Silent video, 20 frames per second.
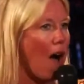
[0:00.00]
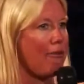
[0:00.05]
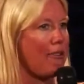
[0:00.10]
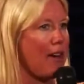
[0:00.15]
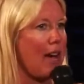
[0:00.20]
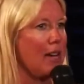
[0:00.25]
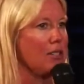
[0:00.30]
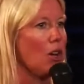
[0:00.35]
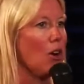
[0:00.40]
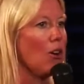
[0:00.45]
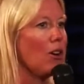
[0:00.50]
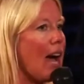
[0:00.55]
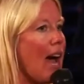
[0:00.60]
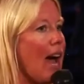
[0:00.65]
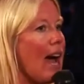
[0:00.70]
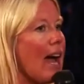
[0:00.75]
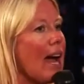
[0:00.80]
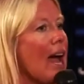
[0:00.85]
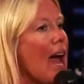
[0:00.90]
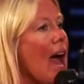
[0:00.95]
off as,
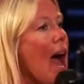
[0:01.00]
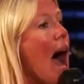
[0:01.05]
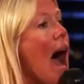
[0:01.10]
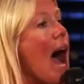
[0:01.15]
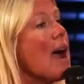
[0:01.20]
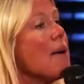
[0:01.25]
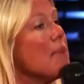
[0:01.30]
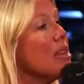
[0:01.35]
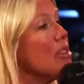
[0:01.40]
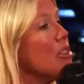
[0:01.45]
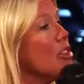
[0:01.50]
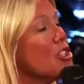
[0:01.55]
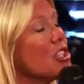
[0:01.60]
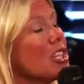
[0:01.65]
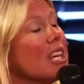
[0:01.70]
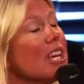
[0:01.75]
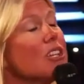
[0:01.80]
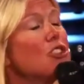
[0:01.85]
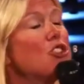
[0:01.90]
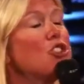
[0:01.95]
okay? I mean,
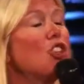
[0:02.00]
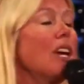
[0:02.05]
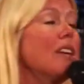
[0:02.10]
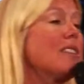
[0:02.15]
there's kids